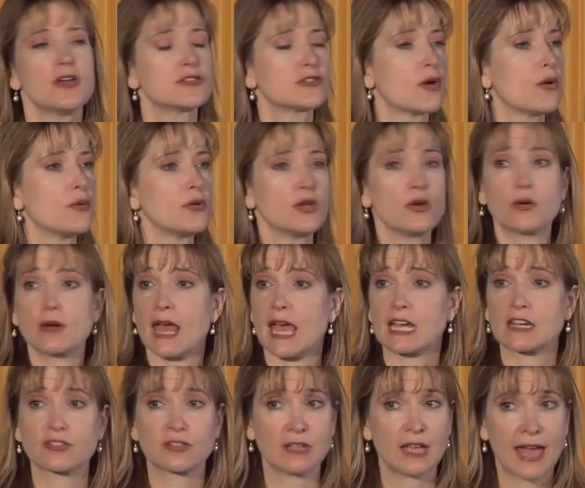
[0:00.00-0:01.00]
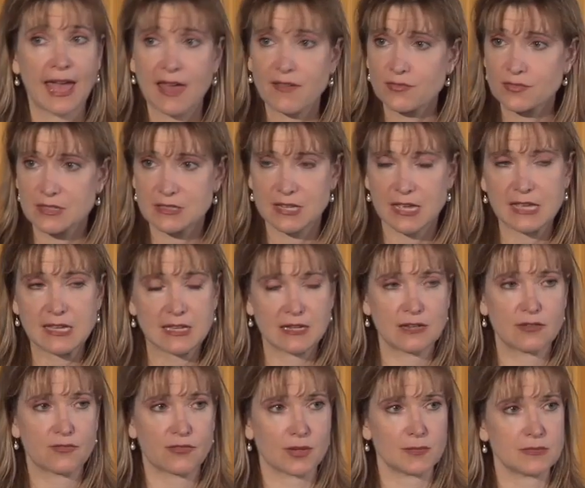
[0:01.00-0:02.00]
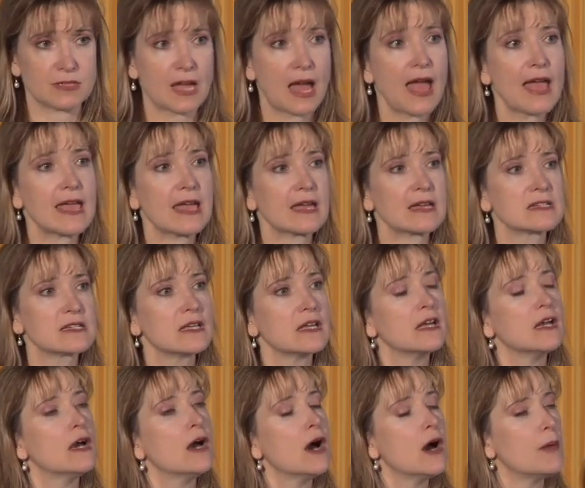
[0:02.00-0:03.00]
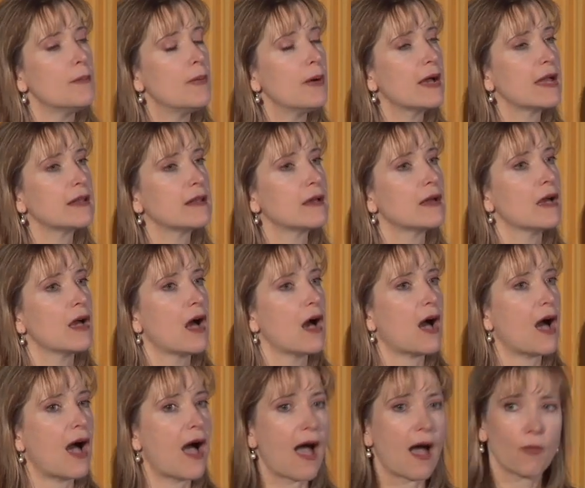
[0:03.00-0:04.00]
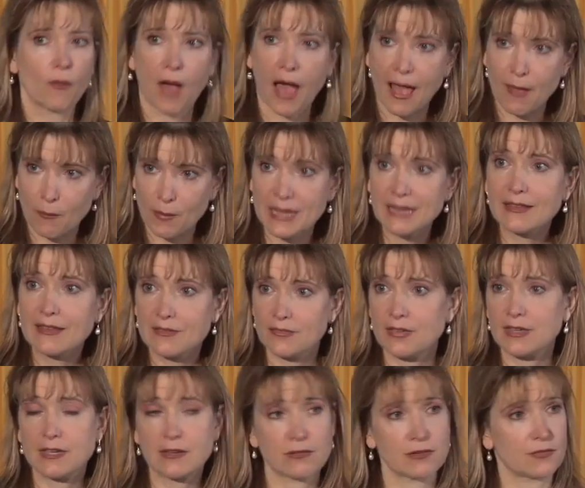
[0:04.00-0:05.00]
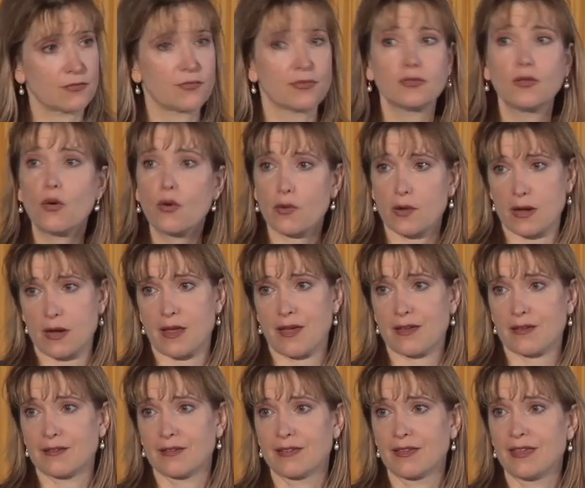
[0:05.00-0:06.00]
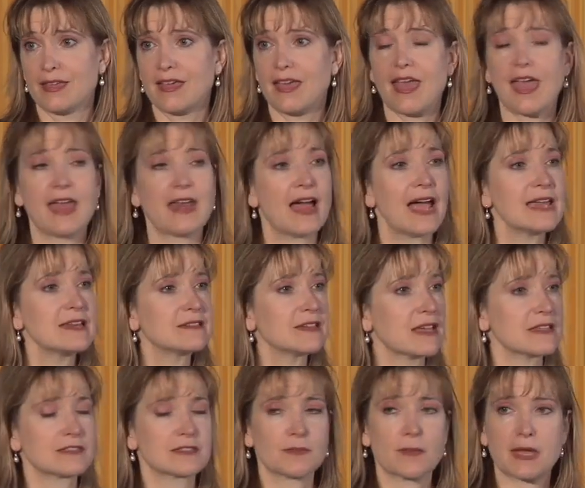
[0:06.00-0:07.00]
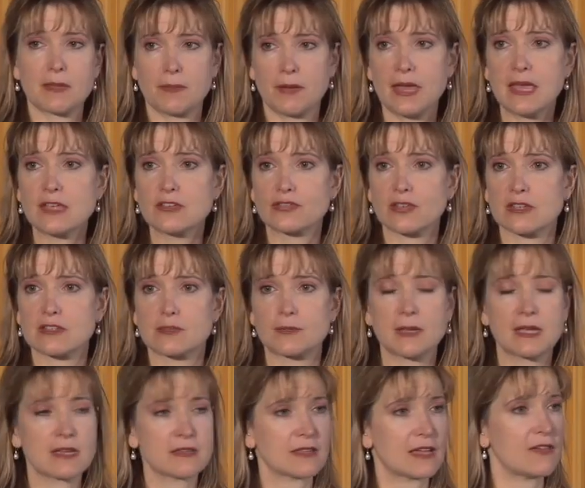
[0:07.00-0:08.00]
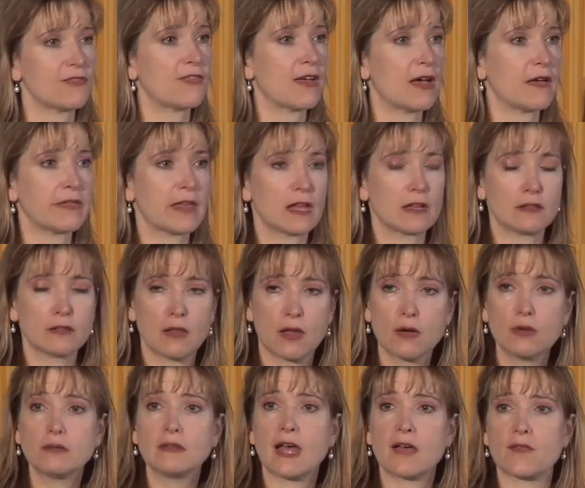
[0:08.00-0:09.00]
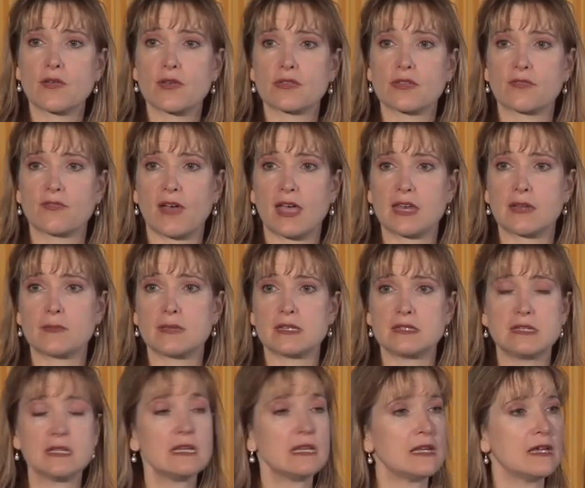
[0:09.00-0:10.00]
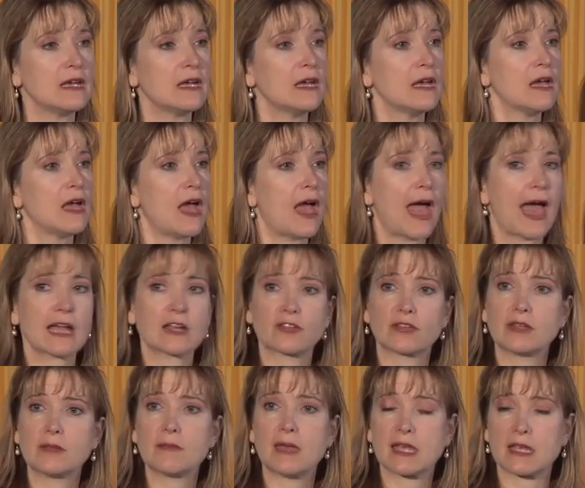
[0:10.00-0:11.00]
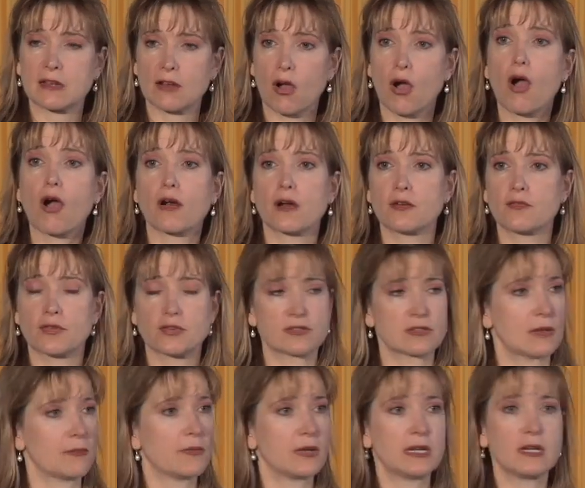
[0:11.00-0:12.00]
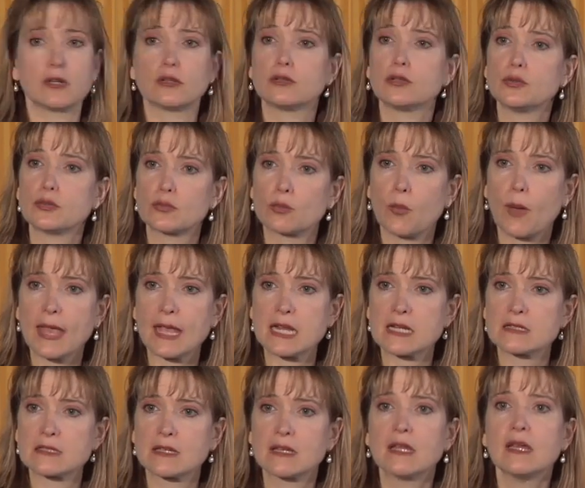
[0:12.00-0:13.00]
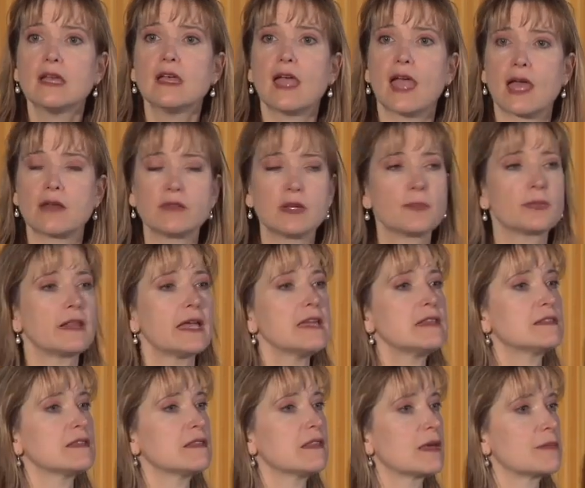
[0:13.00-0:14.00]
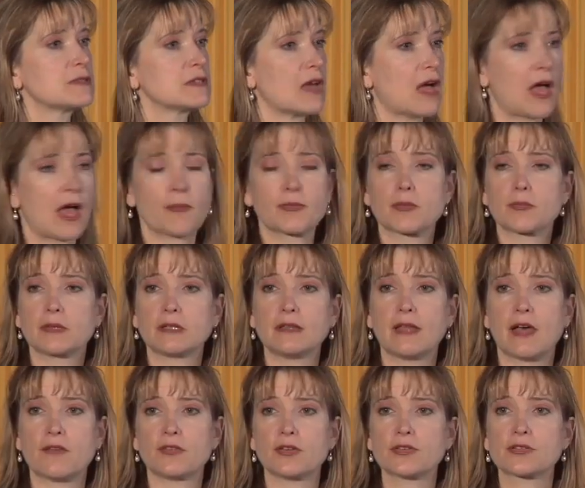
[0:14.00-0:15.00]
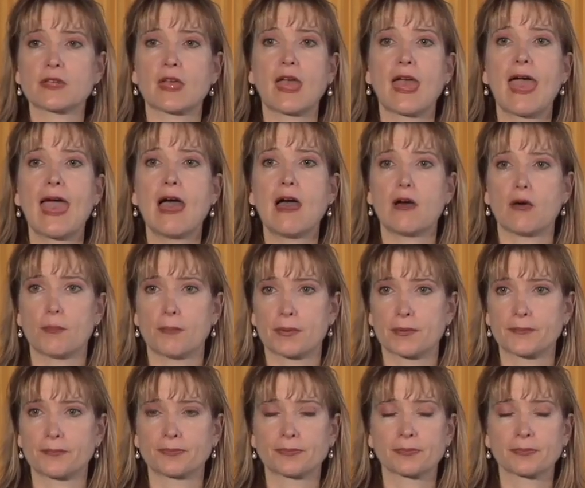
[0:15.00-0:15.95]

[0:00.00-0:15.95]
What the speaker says: So you don't actually have to take it in from diet. But we live here in Florida, and I test my patients because I found that low levels of vitamin D actually make it hard for somebody to lose weight. And replacing them to optimal levels help.